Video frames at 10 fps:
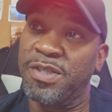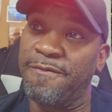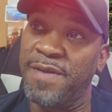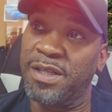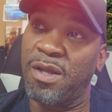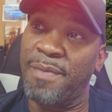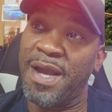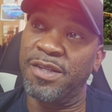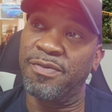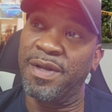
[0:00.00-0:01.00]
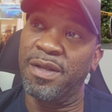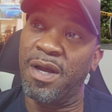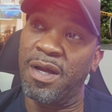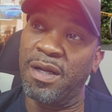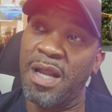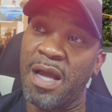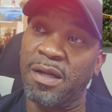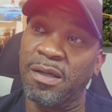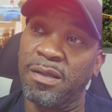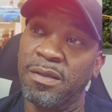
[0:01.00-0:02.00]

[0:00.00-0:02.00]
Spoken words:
the victim entering the unlocked